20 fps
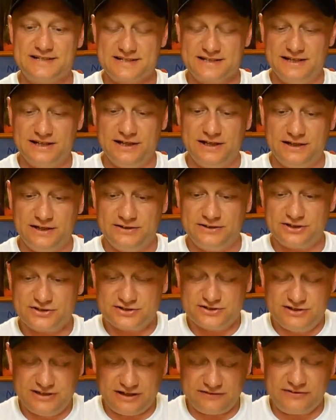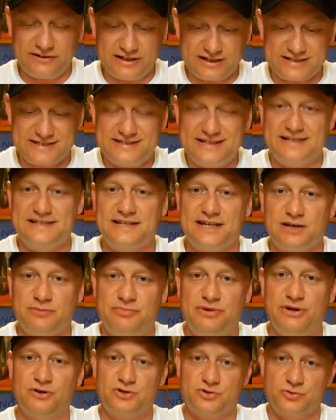this just lovely aesthetic
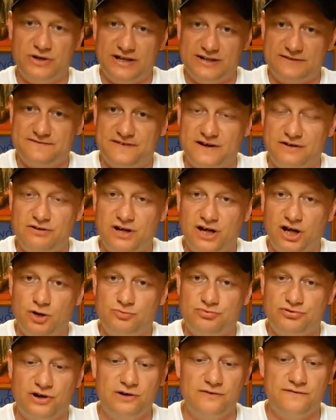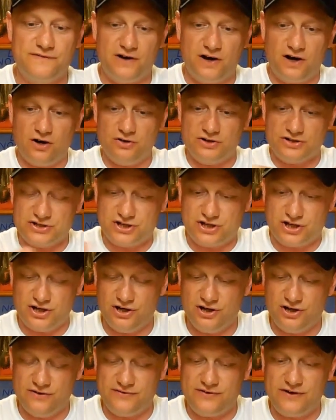appeal to it. It's very low profile, it's
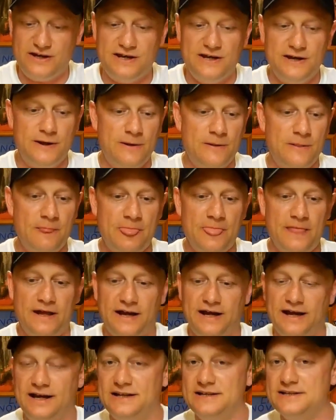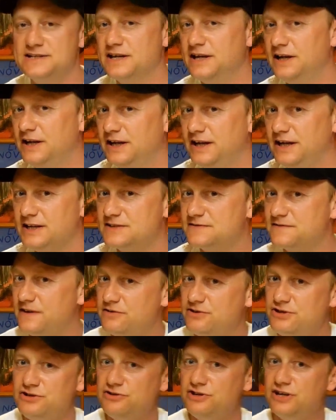curvy, and it's
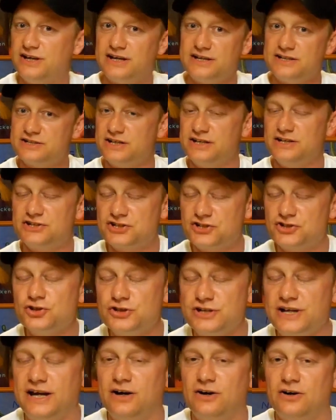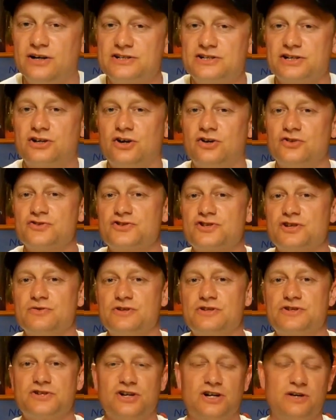very unique. It's, it stood out as a
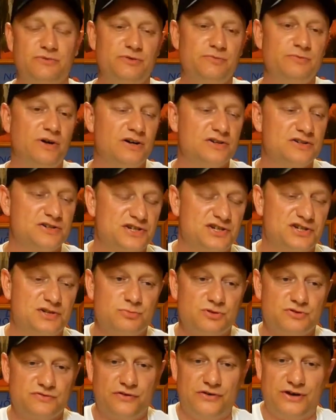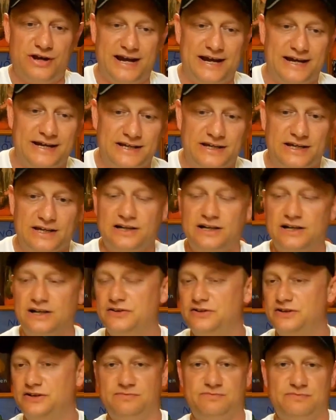console at the time. The Master System was very
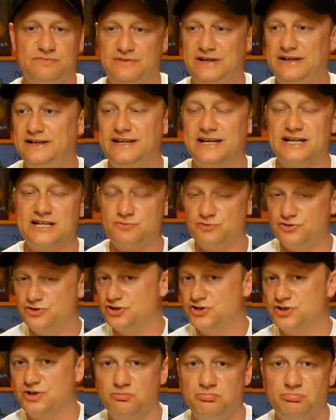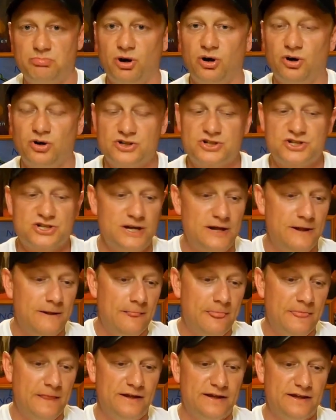angular, the N E S was just a box.
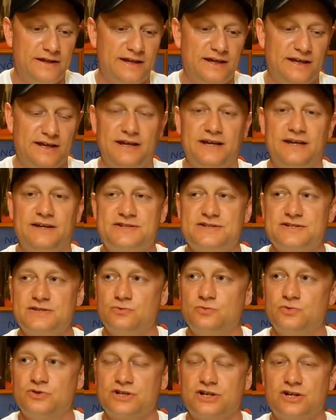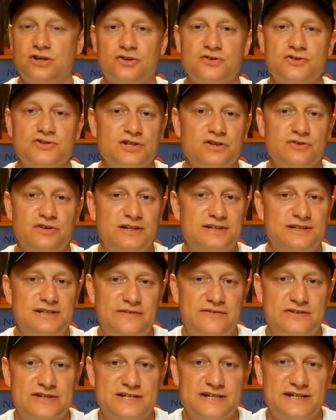It was a console that I'd
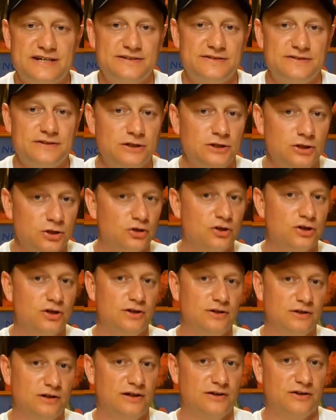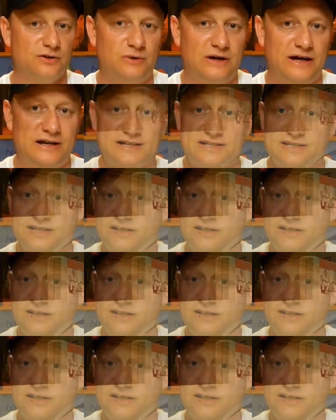never seen look like the way it